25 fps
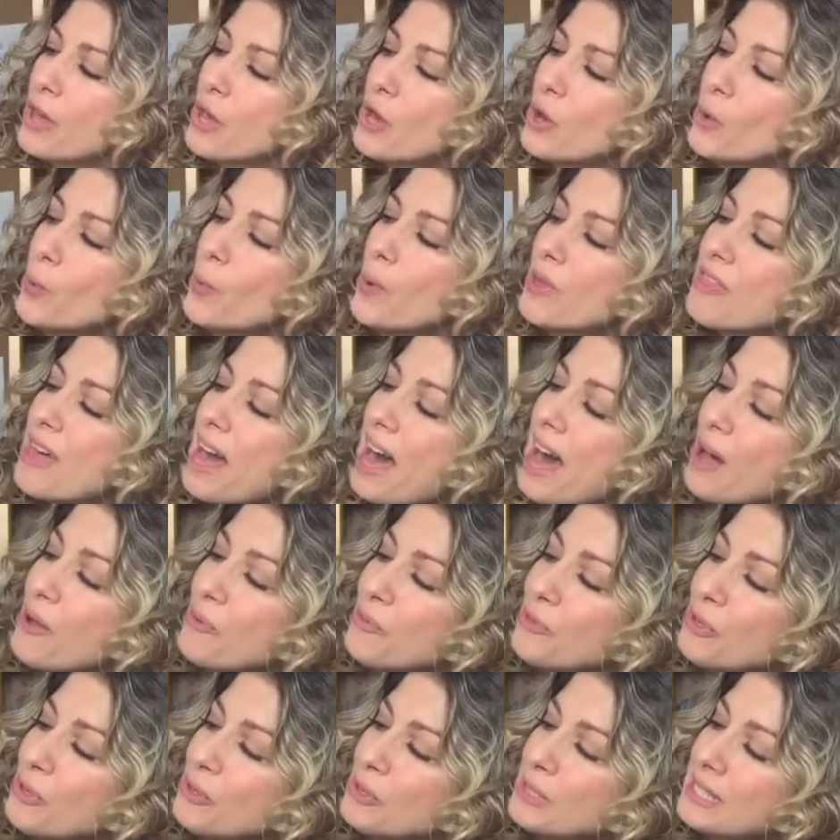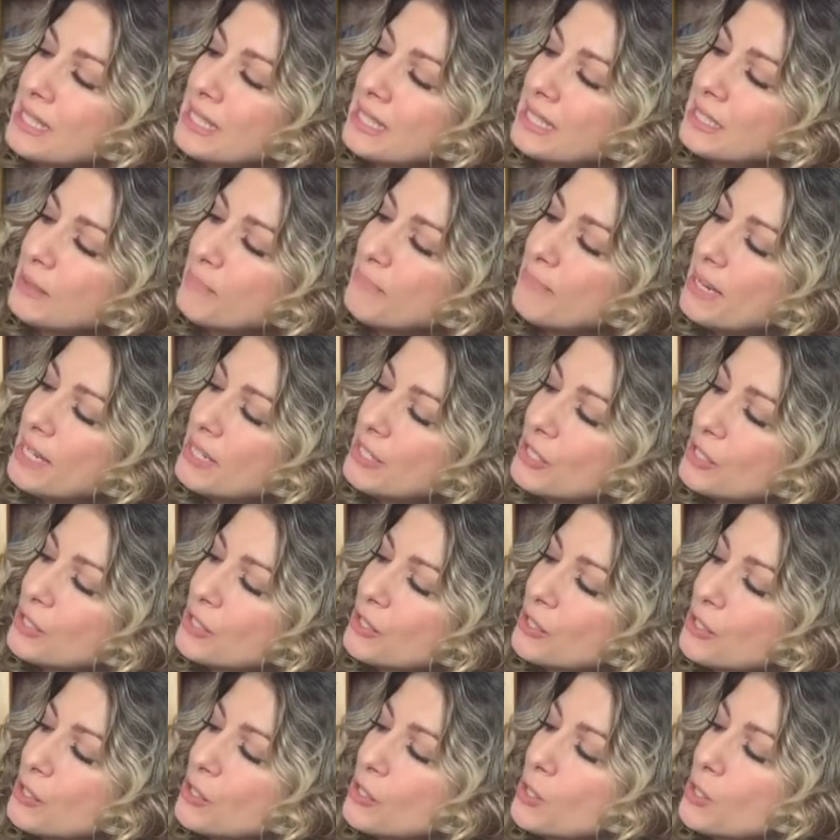Without those little buzzers,